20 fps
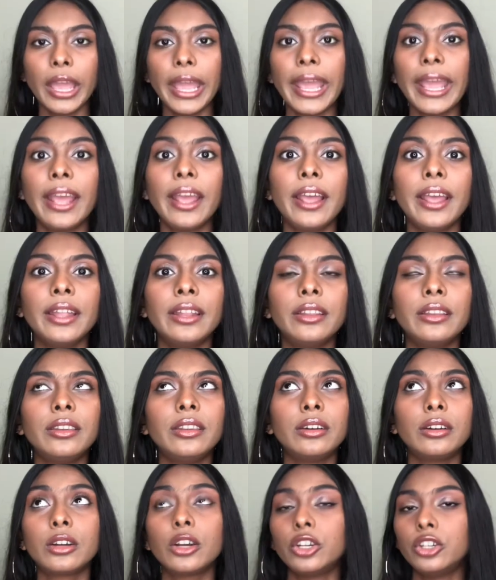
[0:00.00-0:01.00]
And
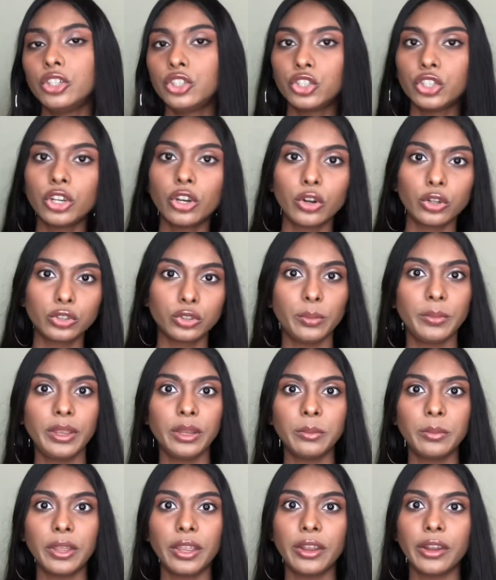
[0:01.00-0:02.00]
the conditioner also
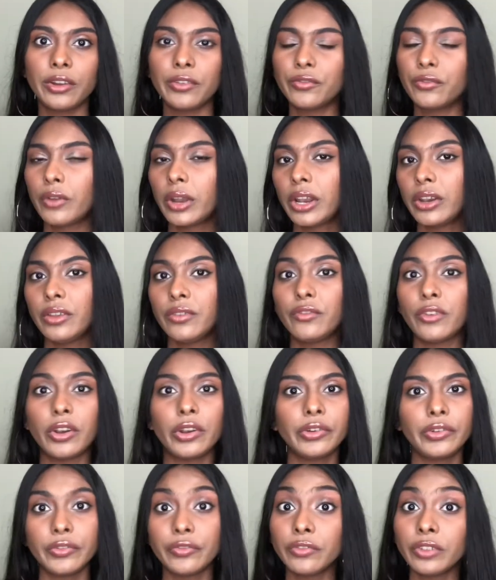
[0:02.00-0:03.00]
made my hair very,
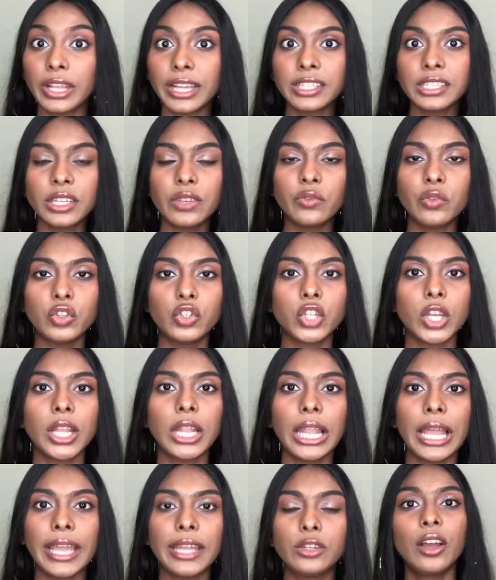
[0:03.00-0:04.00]
very reflective, which I
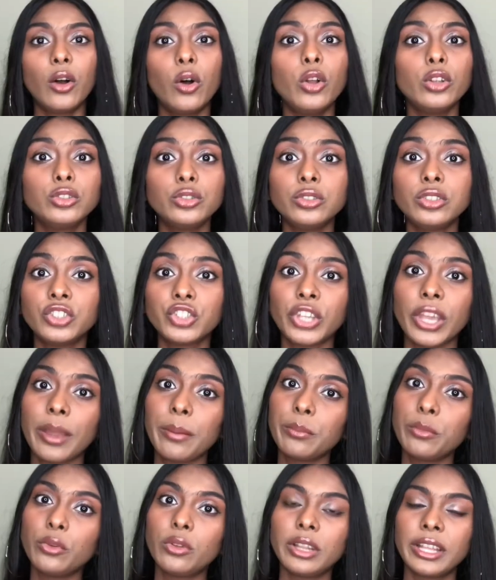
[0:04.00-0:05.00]
liked. Also, the
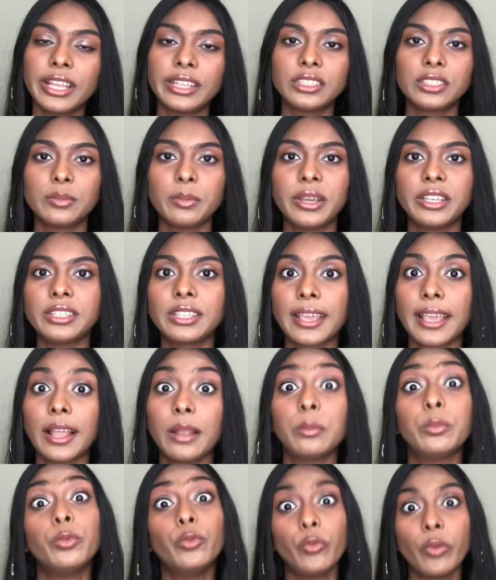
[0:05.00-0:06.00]
shampoo cleansed my
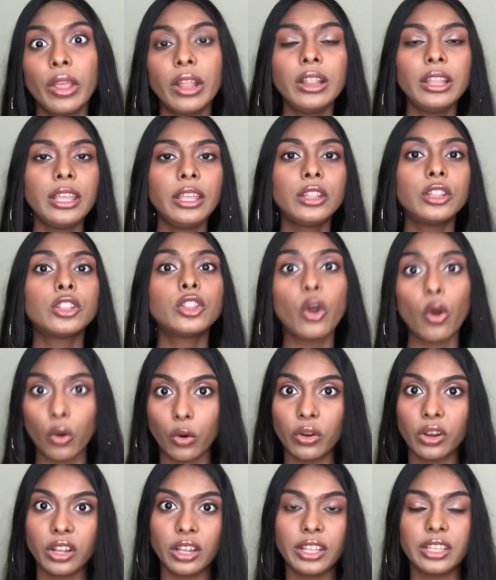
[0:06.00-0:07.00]
scalp really
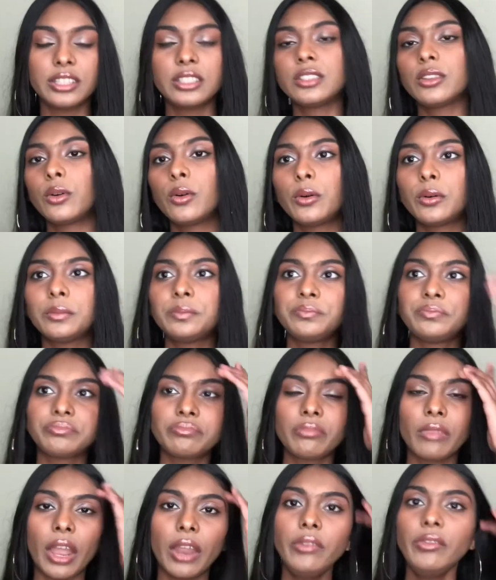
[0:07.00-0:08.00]
thoroughly. So
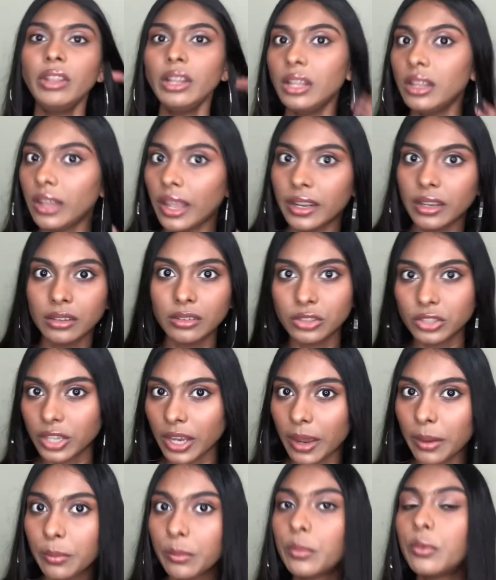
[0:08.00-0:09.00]
I really liked the
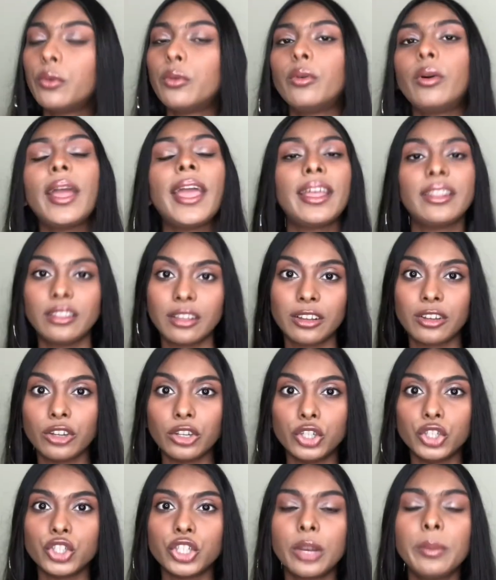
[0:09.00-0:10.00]
shampoo and the
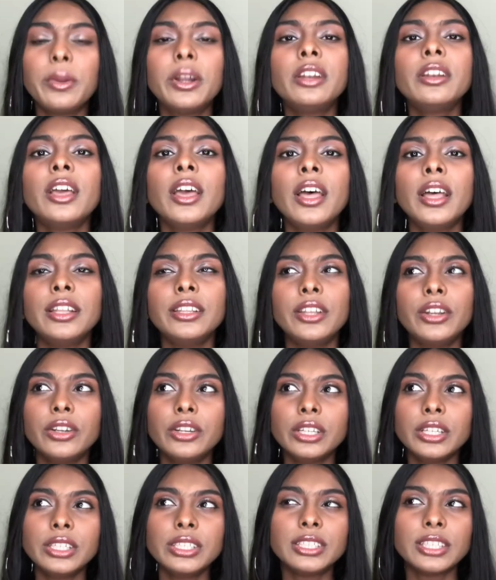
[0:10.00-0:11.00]
conditioner, but there
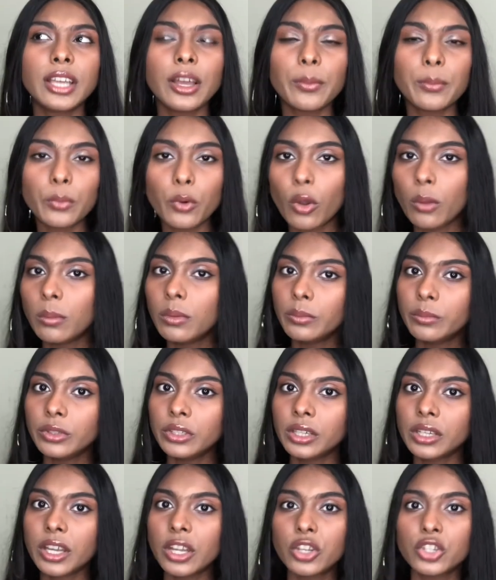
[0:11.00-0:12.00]
is a problem with the
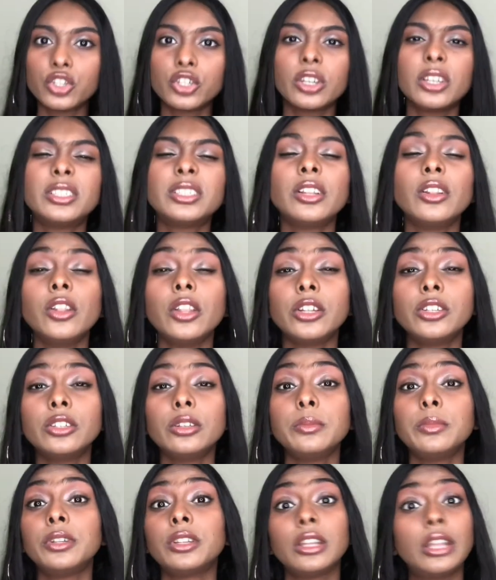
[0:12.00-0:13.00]
conditioner. It's a little
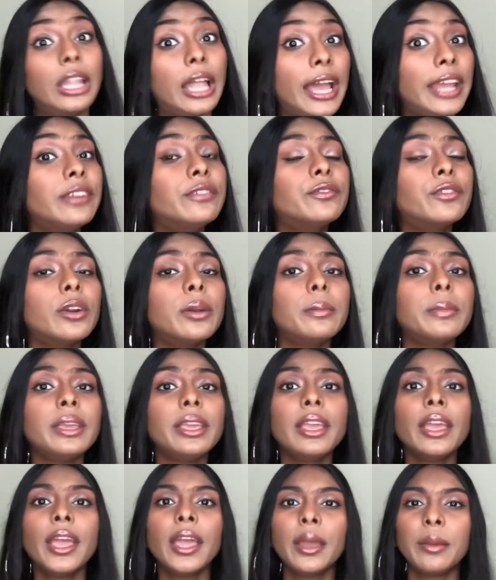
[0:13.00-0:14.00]
bit light for me
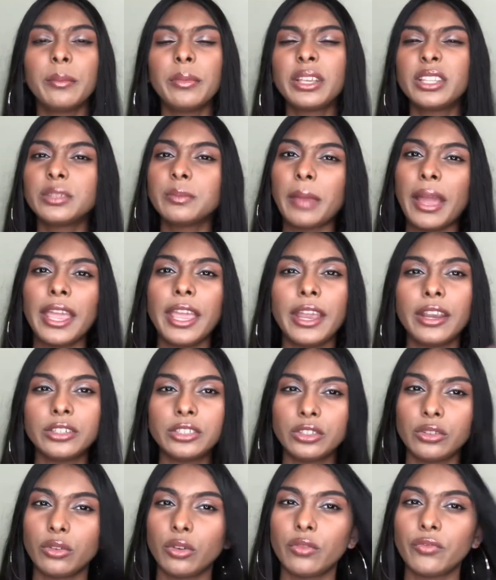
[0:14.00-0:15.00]
because my hair
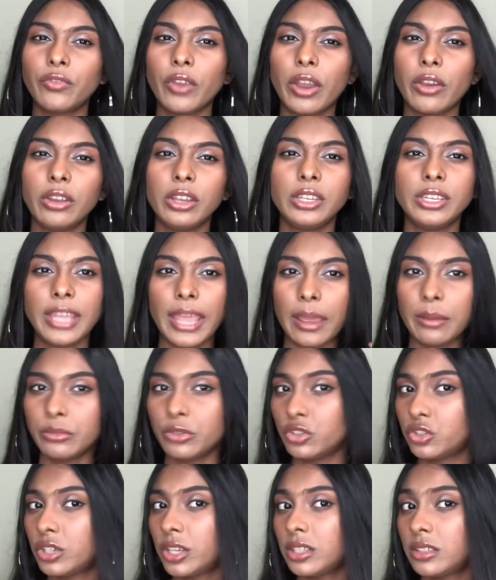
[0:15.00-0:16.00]
is, you know, very
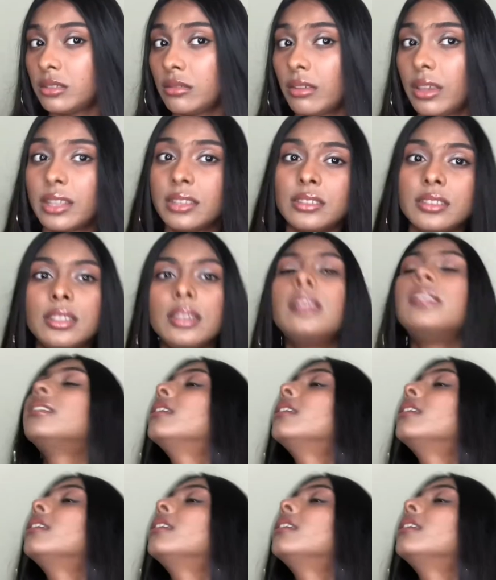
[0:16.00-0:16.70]
damaged, as you can see.